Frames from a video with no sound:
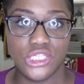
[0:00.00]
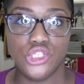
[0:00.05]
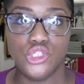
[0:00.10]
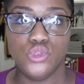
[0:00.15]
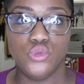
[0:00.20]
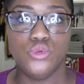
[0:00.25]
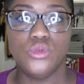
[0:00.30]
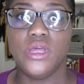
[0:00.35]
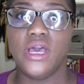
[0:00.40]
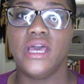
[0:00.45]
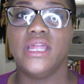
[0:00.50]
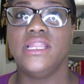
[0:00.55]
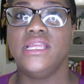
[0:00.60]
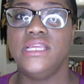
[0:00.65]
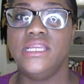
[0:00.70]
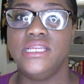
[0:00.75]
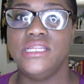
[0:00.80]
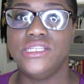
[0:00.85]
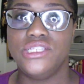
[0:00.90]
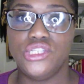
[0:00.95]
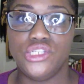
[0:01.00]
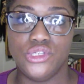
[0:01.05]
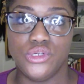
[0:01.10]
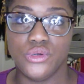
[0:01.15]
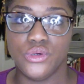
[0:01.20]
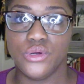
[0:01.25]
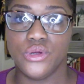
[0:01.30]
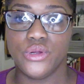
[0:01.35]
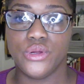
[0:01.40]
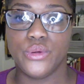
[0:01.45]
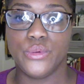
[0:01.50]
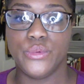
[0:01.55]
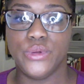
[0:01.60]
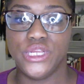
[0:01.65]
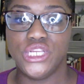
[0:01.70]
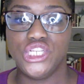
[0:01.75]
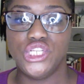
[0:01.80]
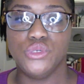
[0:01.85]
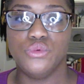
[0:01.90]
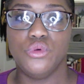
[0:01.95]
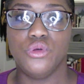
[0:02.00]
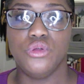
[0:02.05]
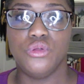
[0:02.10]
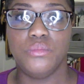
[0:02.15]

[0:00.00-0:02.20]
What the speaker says: Do not eat your ritual